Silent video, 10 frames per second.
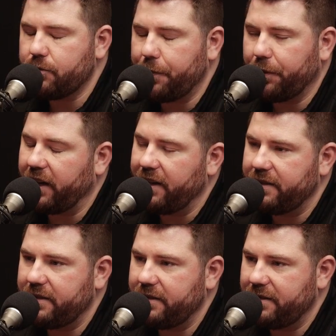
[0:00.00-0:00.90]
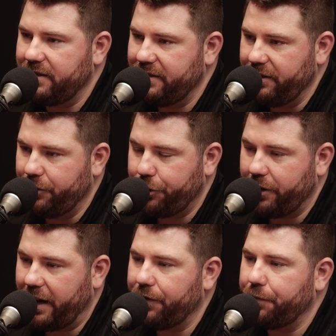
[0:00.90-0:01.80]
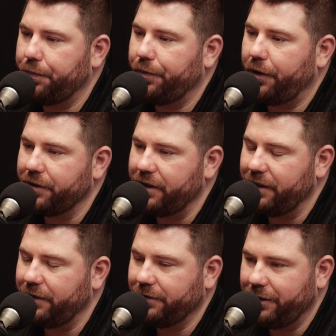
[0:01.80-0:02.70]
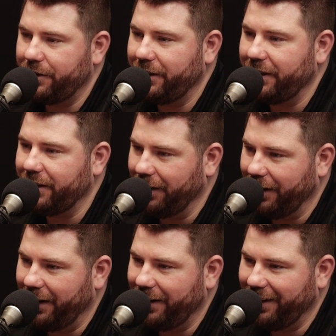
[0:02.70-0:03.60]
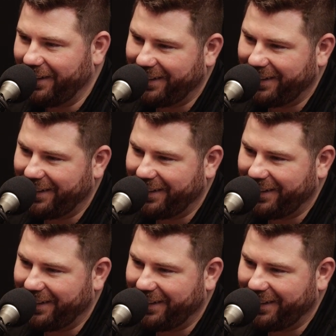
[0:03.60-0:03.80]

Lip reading: replicate. You should have it plugged in to the internet.